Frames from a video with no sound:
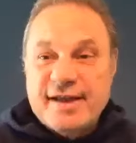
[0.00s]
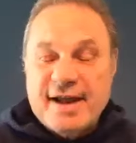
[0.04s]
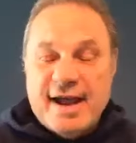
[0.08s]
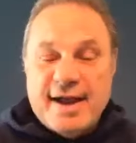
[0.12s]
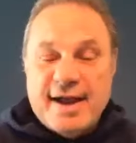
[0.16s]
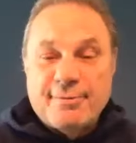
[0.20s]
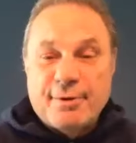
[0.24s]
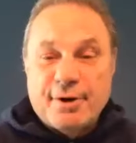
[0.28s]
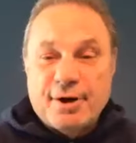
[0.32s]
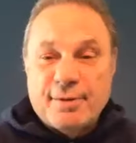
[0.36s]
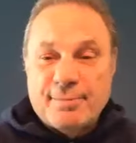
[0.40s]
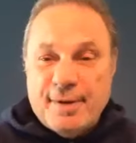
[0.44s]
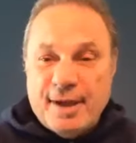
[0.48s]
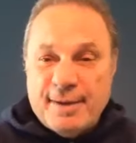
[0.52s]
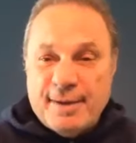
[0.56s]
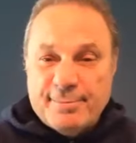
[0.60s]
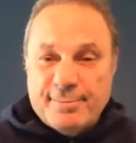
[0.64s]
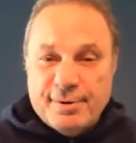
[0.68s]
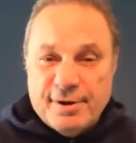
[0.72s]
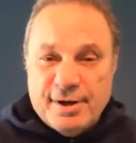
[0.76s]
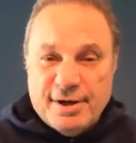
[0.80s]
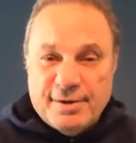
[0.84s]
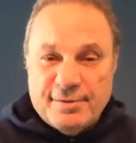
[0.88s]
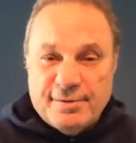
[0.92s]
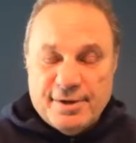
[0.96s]
I wrote a paper
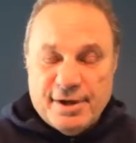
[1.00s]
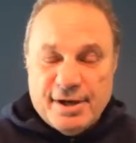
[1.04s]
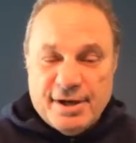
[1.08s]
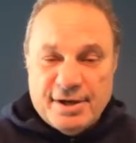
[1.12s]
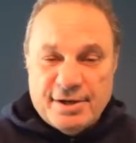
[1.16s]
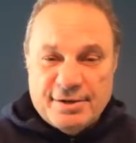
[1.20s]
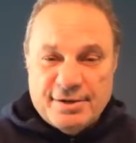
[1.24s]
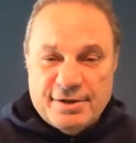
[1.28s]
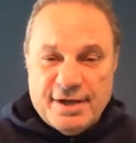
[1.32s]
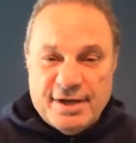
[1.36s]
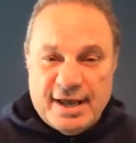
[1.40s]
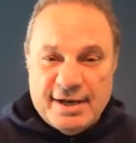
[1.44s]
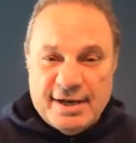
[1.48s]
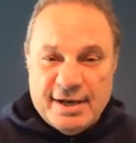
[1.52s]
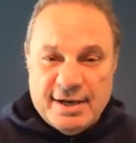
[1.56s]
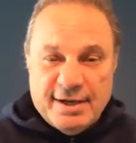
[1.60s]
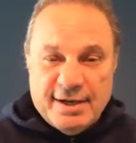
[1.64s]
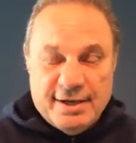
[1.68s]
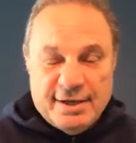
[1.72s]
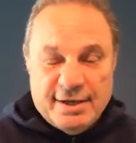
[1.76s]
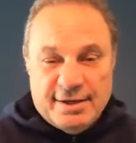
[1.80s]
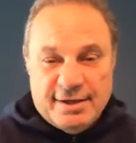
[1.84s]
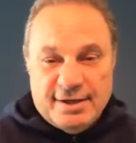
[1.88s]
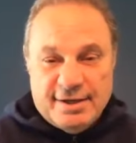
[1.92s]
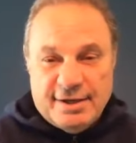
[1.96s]
on data
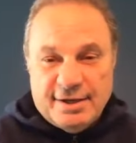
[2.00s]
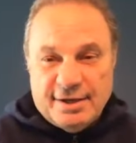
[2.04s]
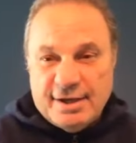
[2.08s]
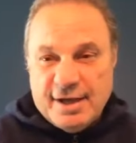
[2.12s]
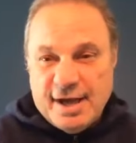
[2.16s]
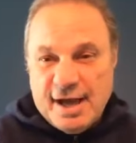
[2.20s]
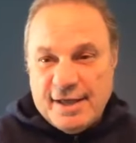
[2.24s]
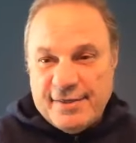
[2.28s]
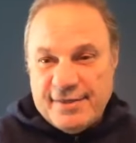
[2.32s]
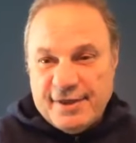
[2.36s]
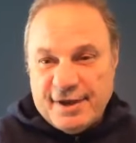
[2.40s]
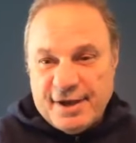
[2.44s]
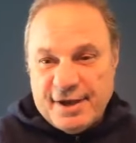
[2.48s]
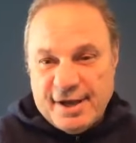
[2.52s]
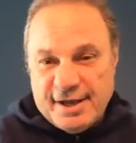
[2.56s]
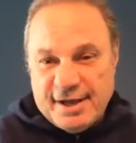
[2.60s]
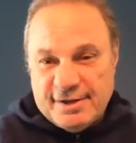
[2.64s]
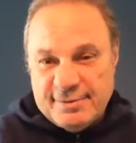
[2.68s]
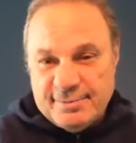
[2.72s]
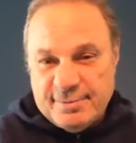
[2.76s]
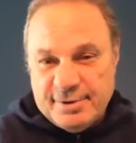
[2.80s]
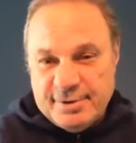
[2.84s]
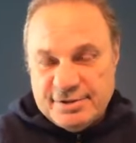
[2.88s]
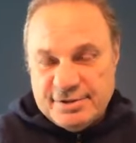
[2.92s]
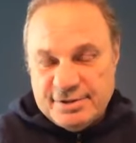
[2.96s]
in the cotton
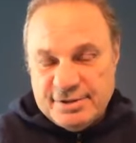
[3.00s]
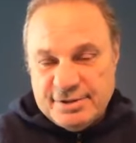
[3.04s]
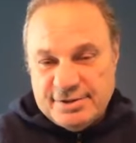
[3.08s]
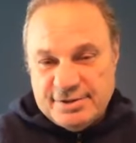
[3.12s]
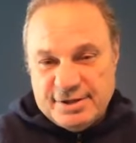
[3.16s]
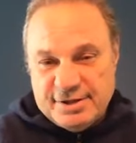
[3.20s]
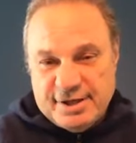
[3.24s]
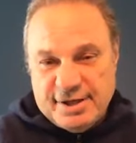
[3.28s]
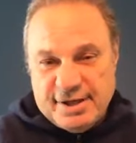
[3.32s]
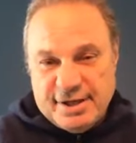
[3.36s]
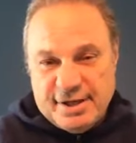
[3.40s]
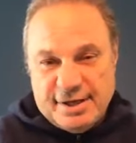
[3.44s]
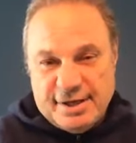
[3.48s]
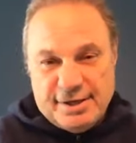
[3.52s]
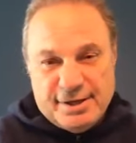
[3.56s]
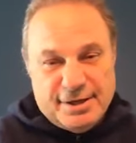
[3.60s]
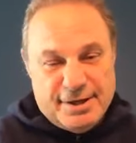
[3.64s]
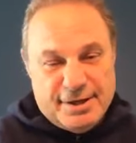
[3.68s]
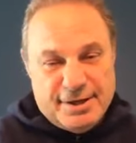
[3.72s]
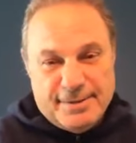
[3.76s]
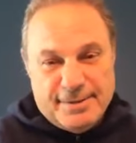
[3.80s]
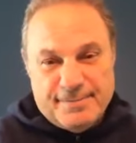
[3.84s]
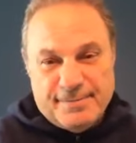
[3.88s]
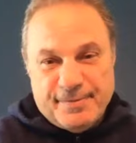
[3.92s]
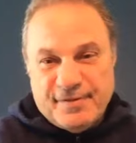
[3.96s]
business. And
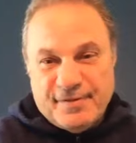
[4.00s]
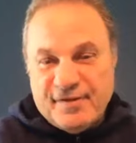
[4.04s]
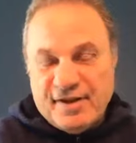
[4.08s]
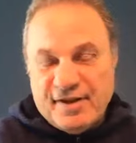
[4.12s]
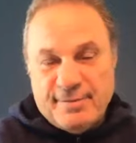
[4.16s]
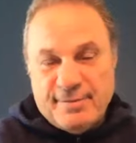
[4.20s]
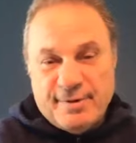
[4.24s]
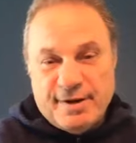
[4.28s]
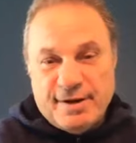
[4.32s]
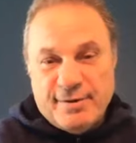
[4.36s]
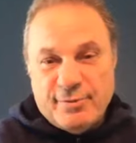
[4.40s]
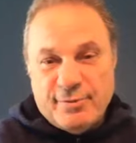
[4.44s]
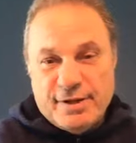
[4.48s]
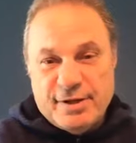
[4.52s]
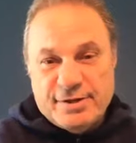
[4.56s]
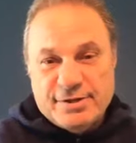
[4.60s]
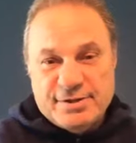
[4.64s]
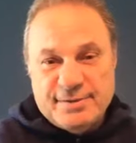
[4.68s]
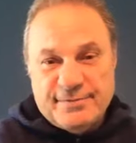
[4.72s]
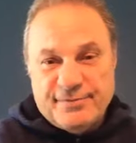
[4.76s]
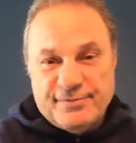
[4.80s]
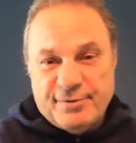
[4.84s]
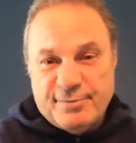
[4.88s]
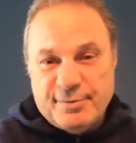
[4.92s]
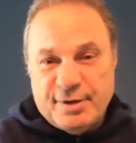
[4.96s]
if anybody wants
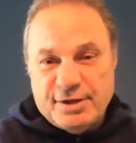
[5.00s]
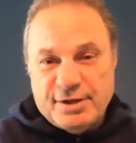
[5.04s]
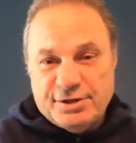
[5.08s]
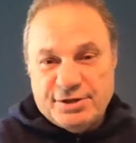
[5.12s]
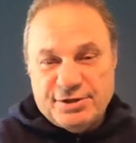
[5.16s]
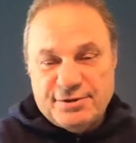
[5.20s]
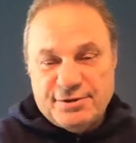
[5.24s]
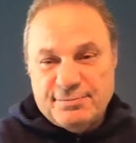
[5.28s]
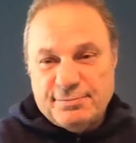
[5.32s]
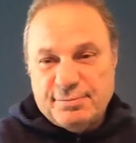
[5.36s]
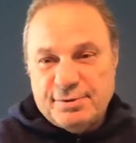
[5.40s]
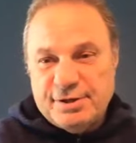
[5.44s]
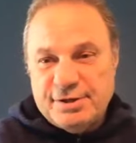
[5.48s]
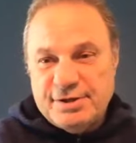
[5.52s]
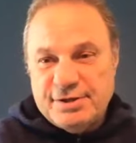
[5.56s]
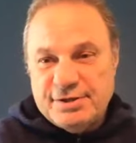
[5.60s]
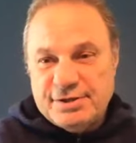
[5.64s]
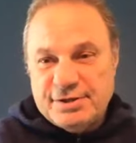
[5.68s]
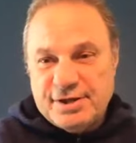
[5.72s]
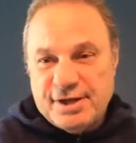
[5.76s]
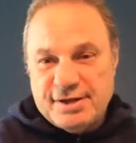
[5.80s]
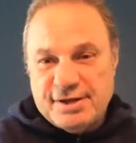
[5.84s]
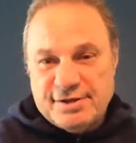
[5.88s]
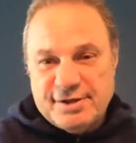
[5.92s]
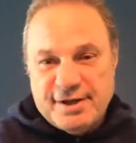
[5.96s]
information, please
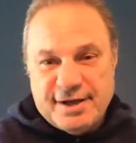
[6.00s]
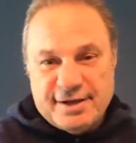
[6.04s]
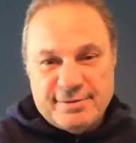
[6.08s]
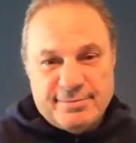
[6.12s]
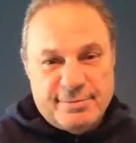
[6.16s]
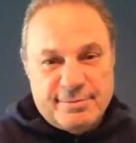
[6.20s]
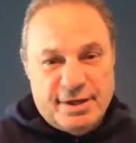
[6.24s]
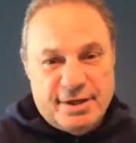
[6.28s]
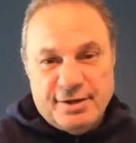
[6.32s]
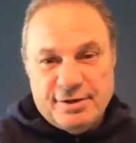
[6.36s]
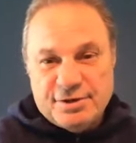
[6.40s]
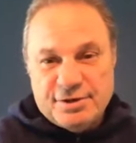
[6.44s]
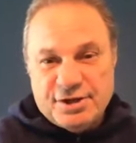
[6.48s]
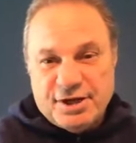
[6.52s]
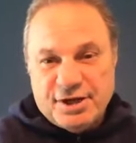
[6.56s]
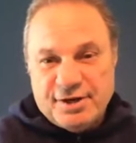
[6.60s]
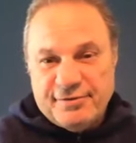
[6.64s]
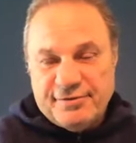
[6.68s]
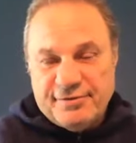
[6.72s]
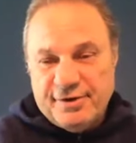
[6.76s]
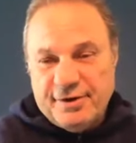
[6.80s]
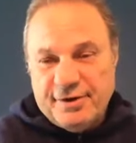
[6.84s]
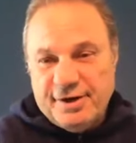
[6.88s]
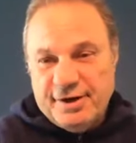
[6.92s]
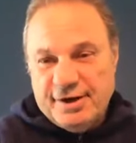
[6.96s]
contact me or
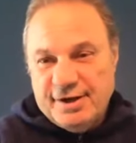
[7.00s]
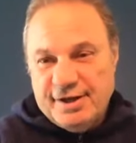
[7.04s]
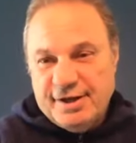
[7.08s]
Jennifer.